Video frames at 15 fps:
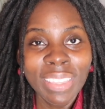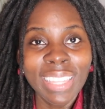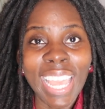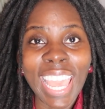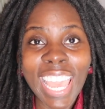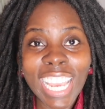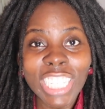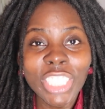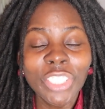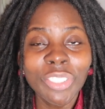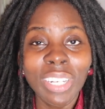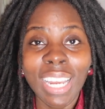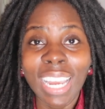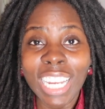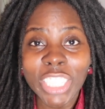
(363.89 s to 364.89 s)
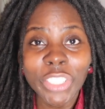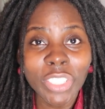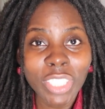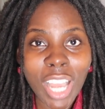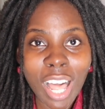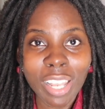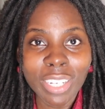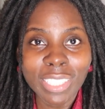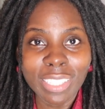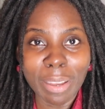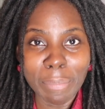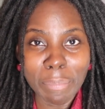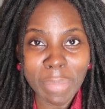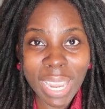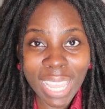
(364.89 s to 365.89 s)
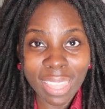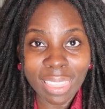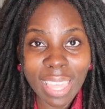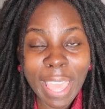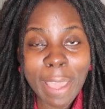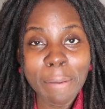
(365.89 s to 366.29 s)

The extra $100 a month